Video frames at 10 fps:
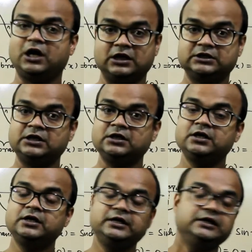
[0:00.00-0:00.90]
other
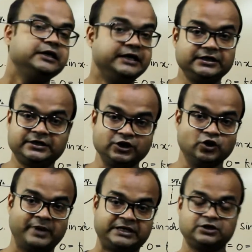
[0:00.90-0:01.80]

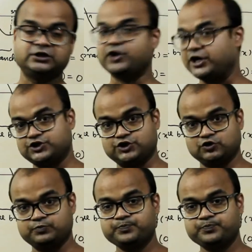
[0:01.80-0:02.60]
trigonometric ratio.